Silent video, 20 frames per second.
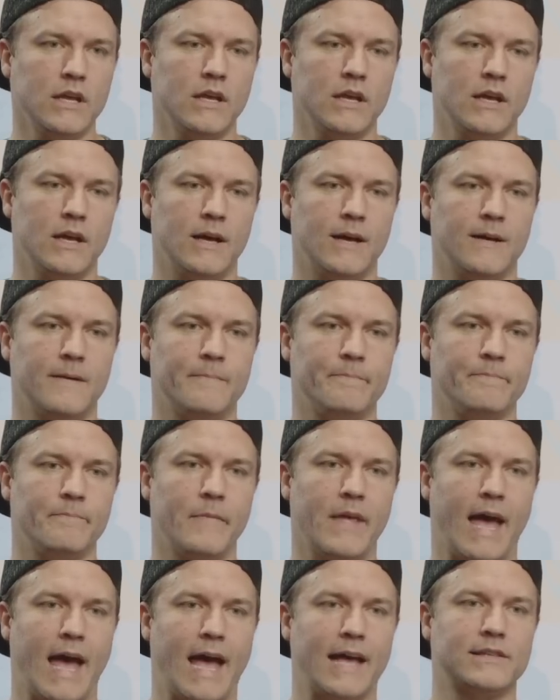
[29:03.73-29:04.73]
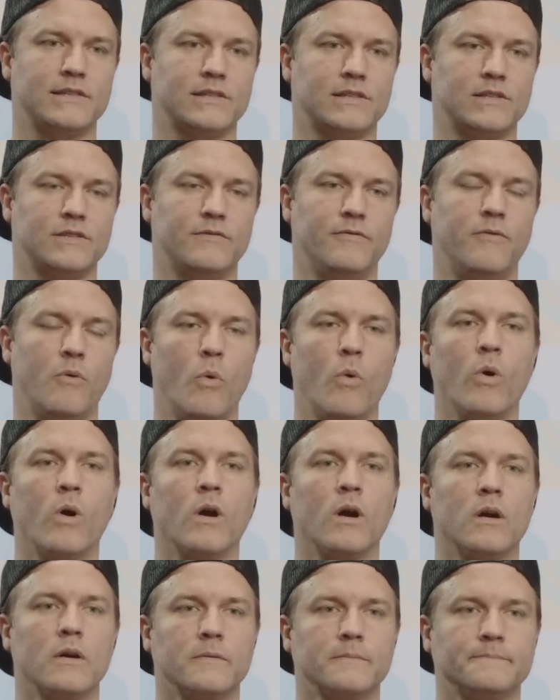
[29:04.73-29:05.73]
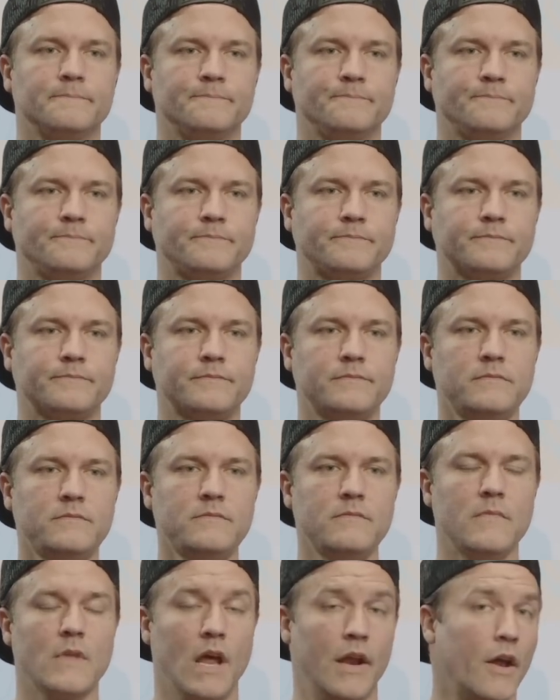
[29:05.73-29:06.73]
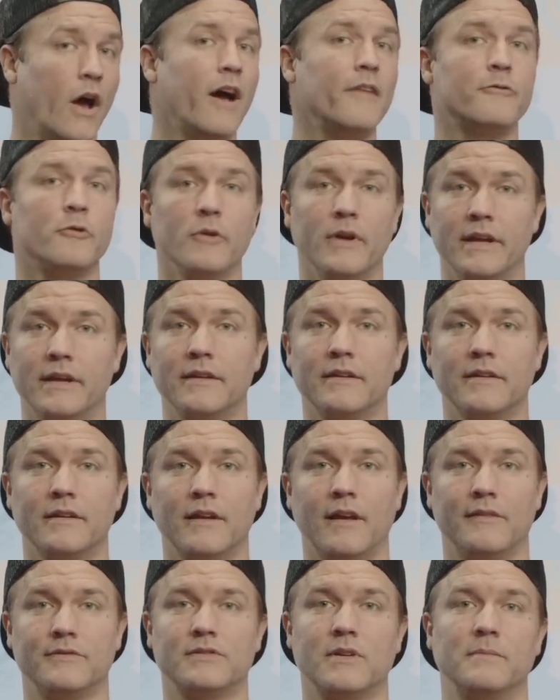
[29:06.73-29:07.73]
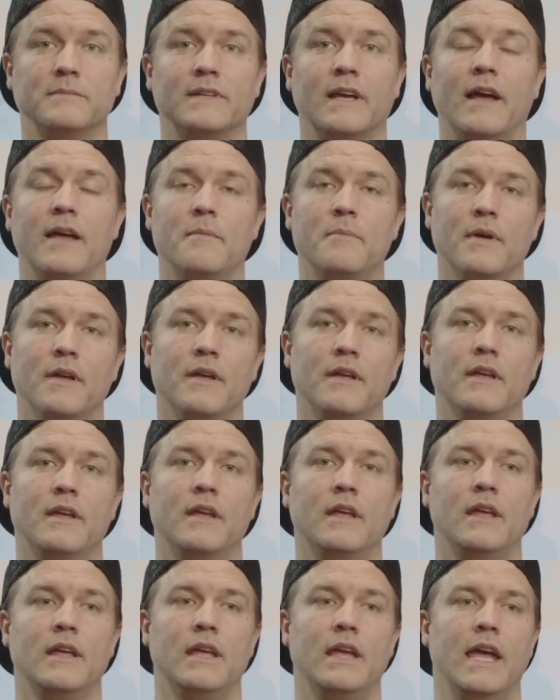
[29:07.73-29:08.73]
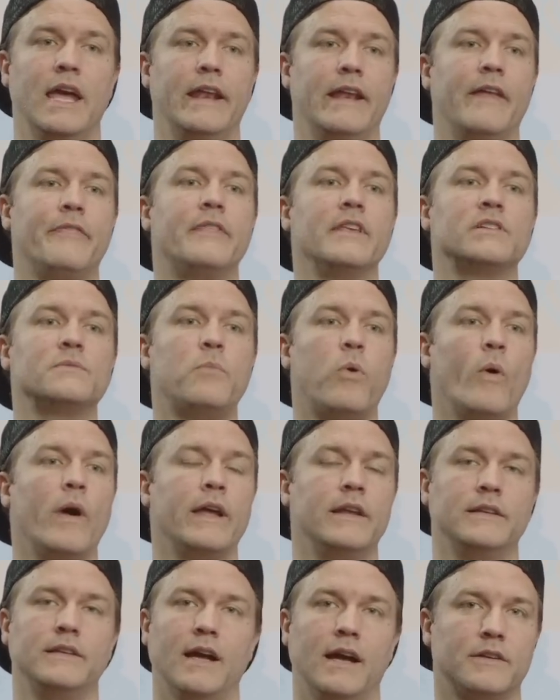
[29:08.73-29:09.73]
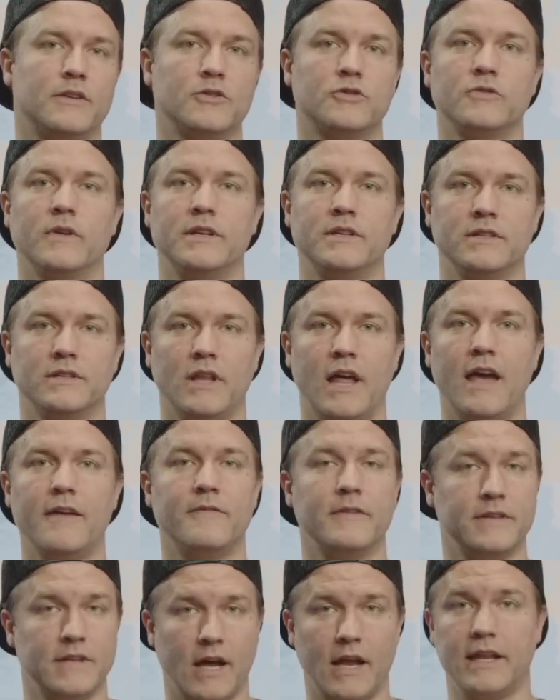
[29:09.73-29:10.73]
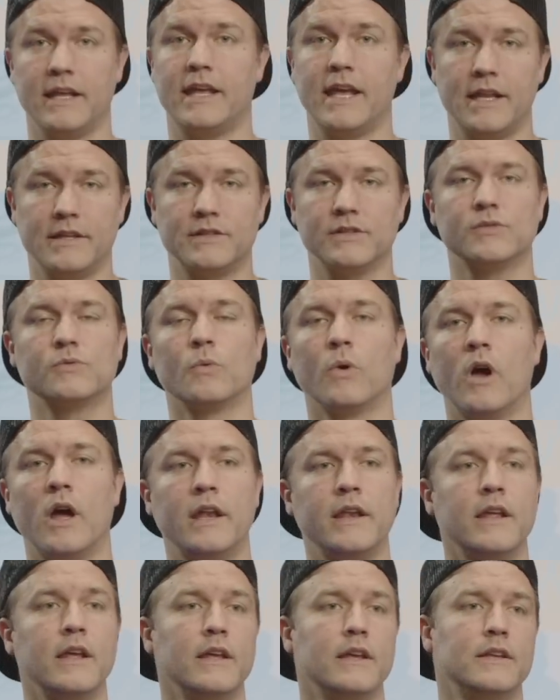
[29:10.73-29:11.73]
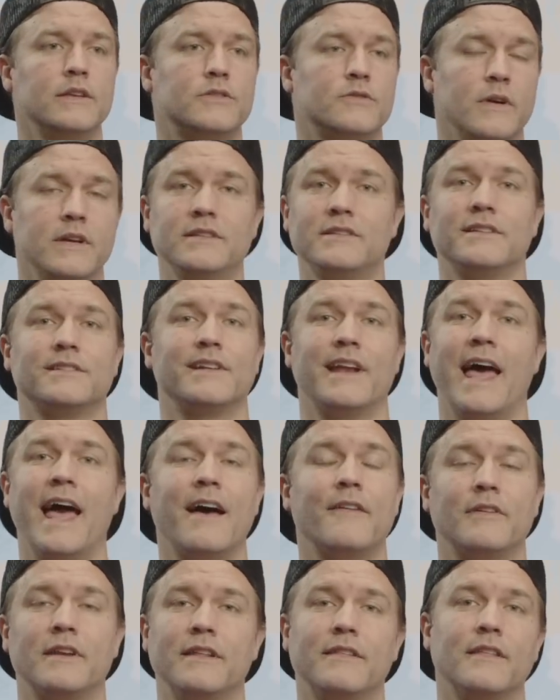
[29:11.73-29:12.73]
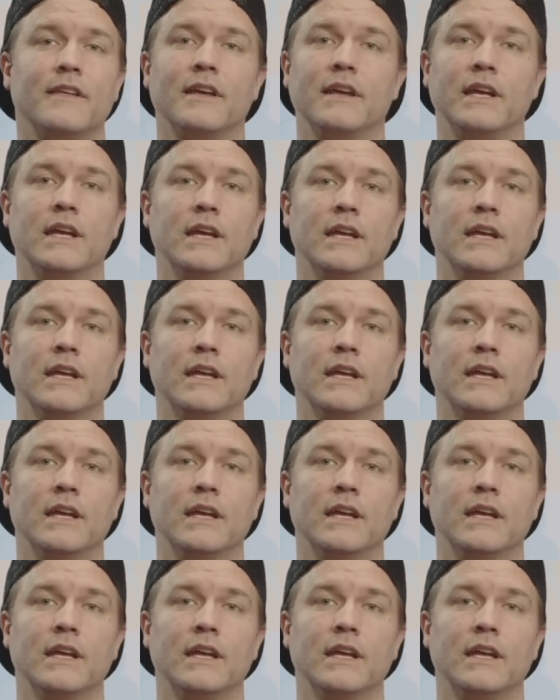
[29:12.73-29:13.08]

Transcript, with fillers: um, asks for an offering of some type and at this point in Doctor Strange's life and Donny Cates' run, Strange doesn't have anything